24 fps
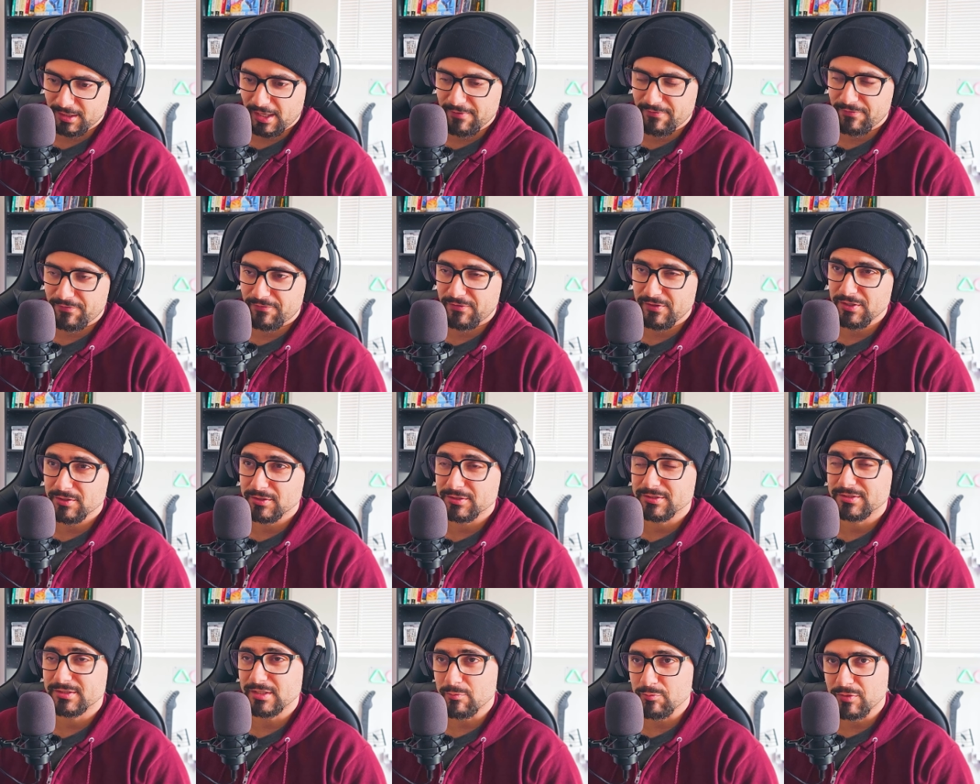I
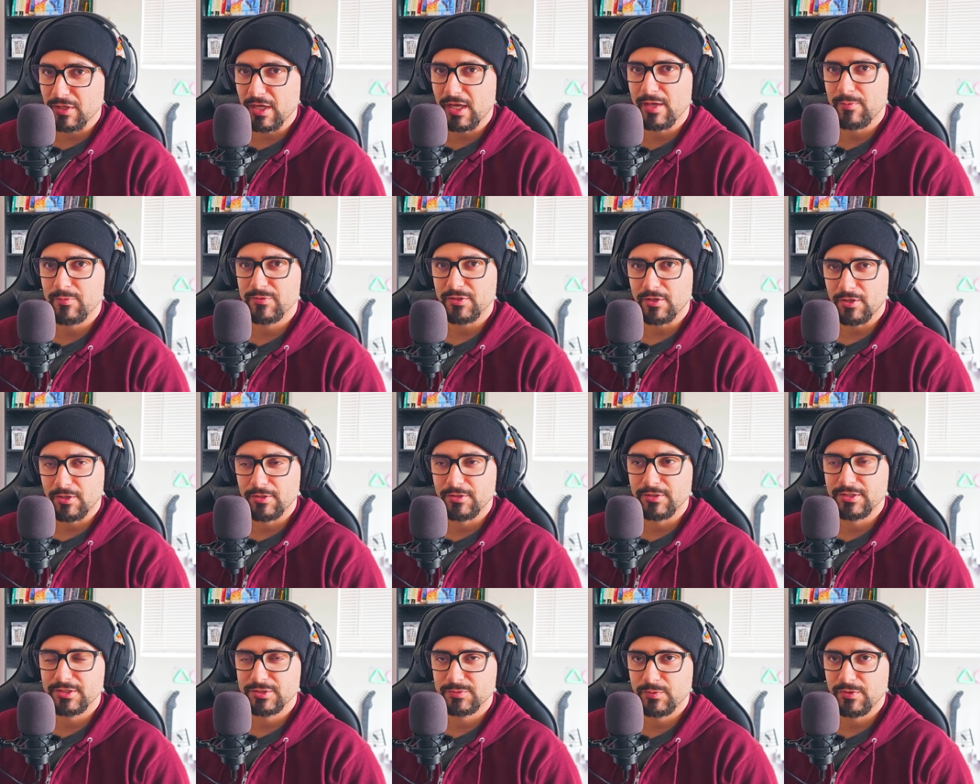feel sometimes
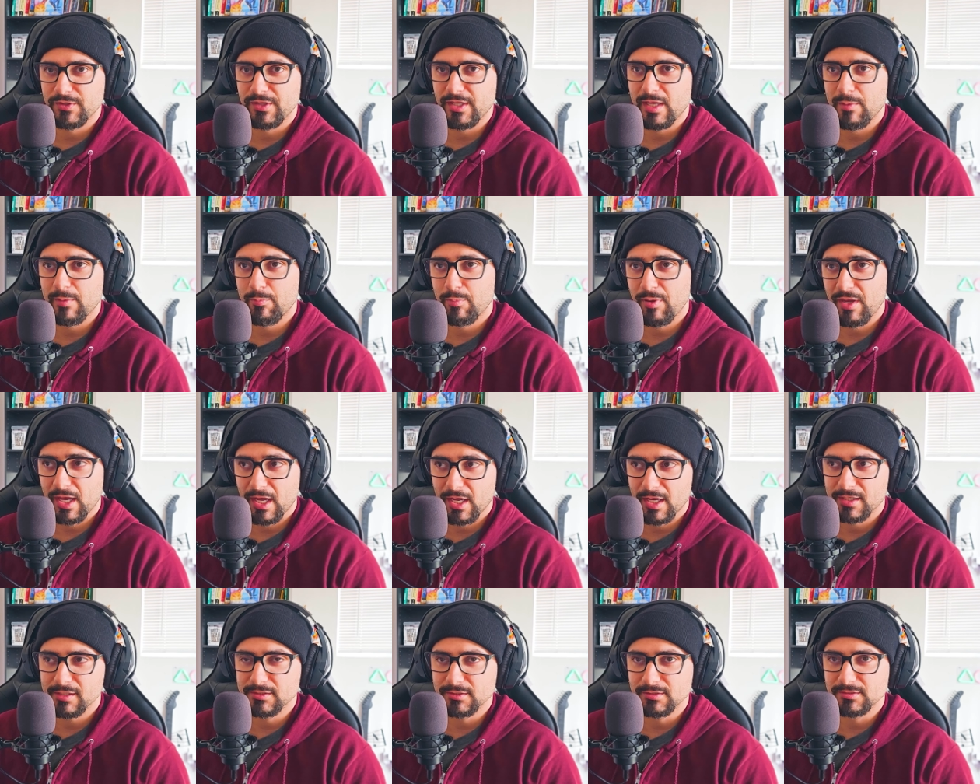artists when they
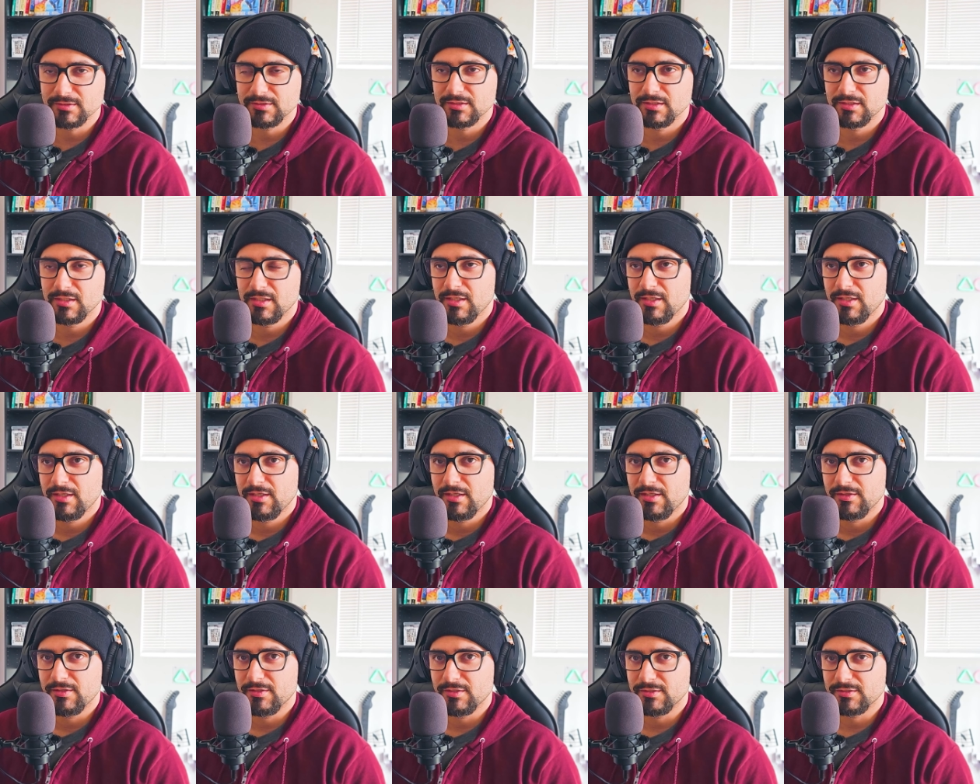pass,
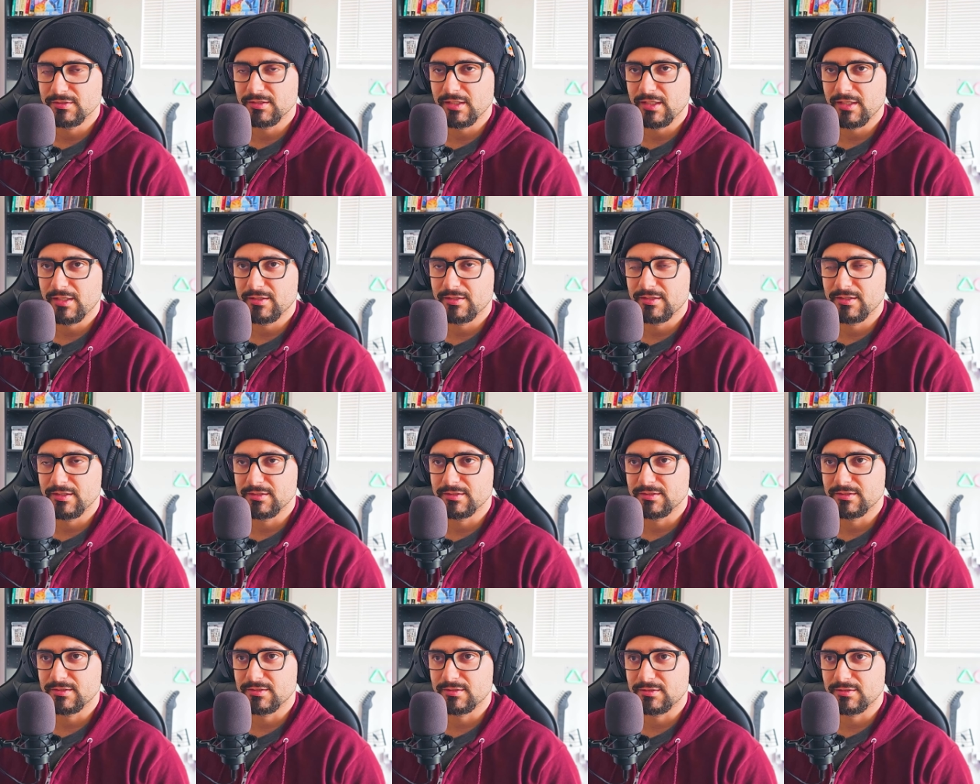there's like
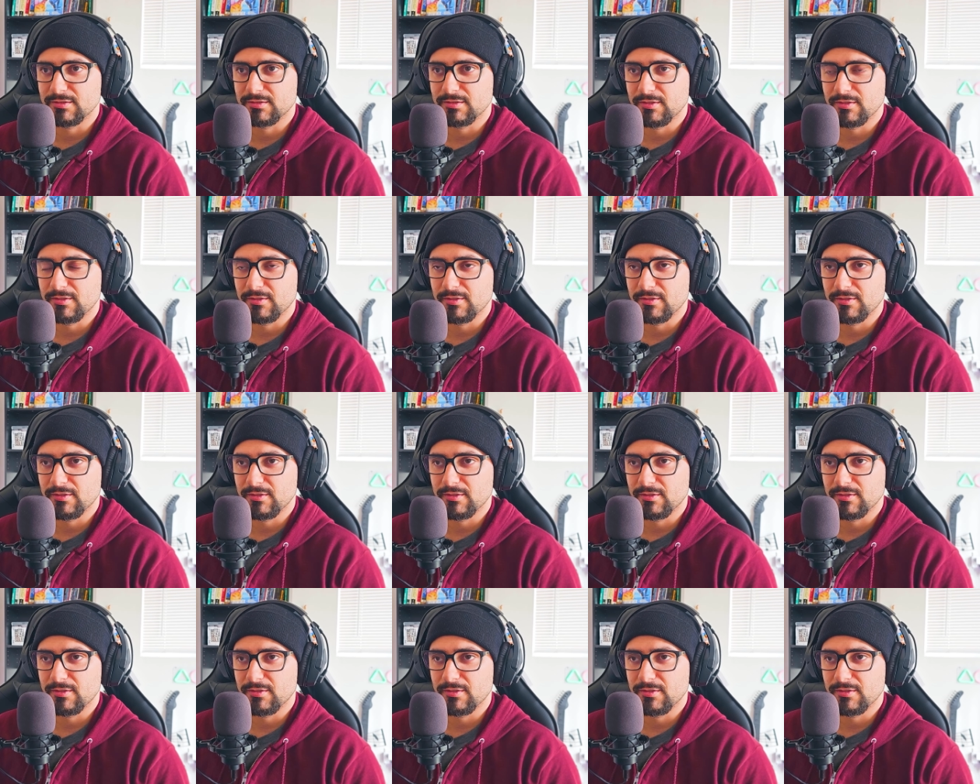this,